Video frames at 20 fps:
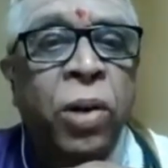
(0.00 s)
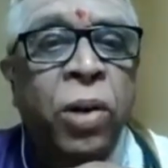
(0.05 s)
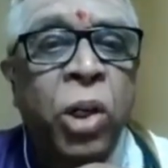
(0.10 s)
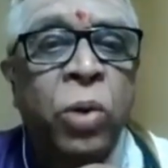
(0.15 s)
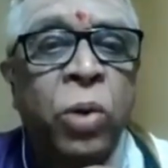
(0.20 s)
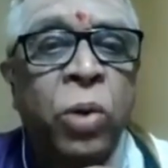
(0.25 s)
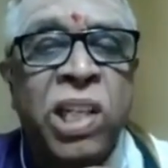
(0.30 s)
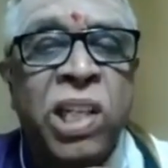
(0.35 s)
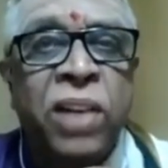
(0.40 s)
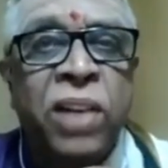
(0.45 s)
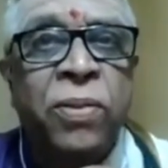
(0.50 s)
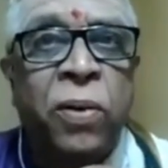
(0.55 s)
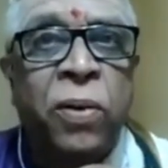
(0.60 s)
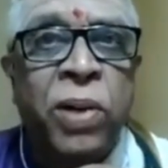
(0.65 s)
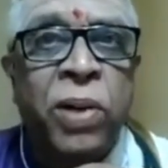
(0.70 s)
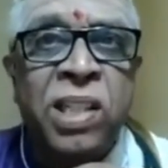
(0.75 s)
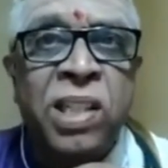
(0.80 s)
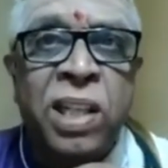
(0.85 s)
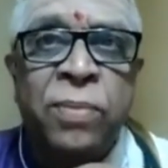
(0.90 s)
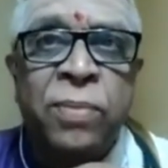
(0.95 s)
Well, you will see
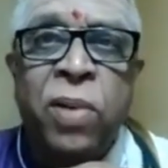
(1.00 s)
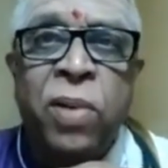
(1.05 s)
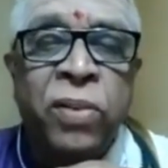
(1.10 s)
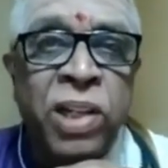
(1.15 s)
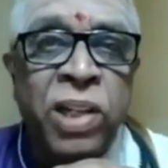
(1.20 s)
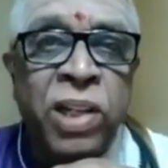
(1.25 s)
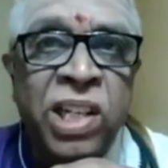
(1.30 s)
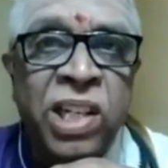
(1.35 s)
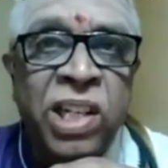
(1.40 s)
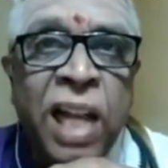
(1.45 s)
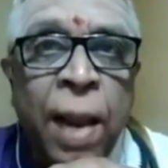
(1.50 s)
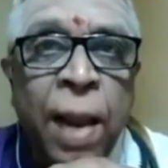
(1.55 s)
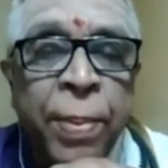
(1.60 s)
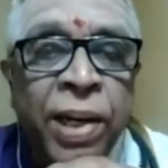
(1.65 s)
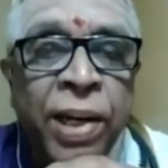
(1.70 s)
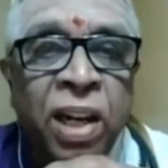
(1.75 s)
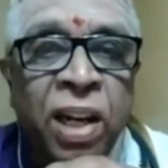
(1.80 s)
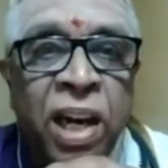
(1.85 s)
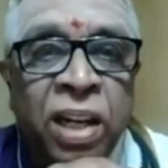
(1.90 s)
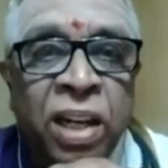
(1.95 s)
vowels, some vowels in
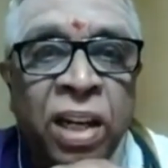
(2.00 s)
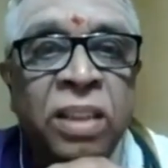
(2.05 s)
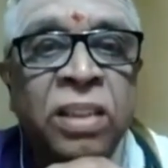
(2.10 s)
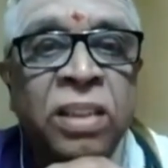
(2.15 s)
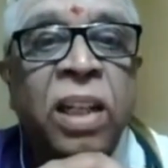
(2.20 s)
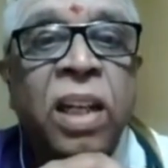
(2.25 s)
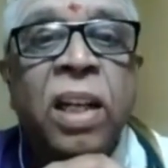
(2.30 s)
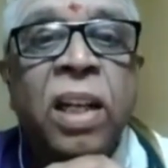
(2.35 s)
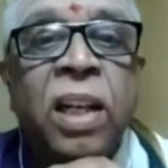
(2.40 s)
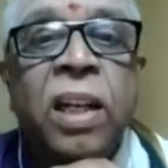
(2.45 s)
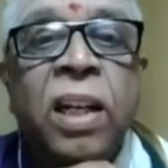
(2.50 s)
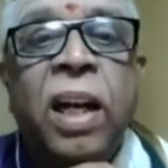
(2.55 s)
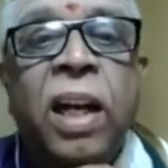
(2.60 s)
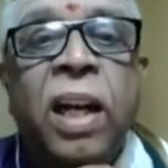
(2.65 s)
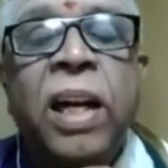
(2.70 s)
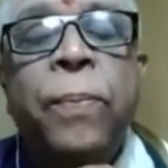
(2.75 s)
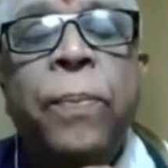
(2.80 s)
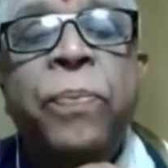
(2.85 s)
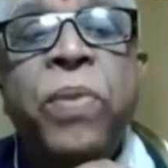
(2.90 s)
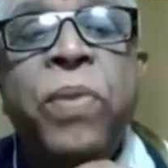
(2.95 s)
capital letters,
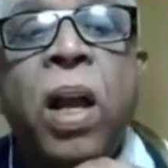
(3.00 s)
right?